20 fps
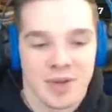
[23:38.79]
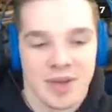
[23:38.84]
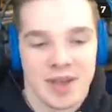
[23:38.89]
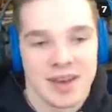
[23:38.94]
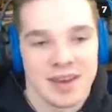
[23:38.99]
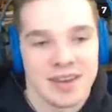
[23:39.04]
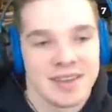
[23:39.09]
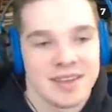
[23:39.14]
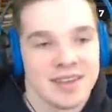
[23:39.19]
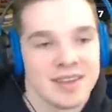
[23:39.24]

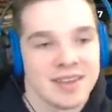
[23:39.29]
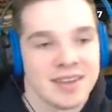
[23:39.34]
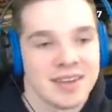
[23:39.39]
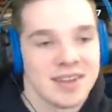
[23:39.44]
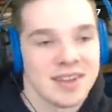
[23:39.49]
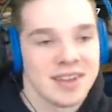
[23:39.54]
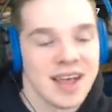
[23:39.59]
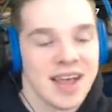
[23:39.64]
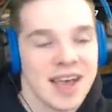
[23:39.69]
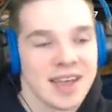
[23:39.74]
But,
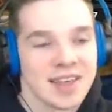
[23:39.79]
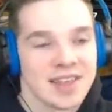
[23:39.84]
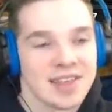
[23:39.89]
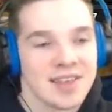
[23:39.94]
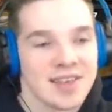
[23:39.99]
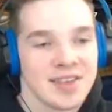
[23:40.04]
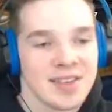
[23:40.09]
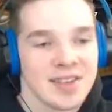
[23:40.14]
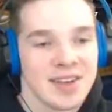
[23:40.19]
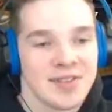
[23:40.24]
alas,
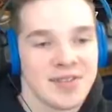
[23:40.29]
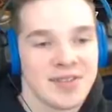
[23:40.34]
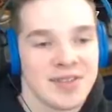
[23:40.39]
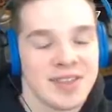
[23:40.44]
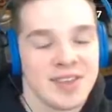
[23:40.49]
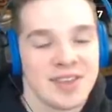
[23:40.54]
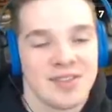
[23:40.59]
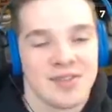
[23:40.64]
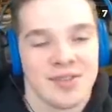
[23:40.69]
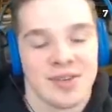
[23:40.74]
he is not a
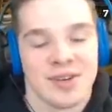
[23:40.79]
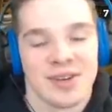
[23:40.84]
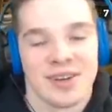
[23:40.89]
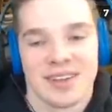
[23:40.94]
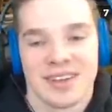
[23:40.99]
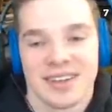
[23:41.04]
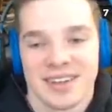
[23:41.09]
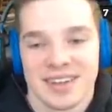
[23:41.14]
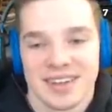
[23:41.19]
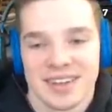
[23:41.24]
fatigue druid.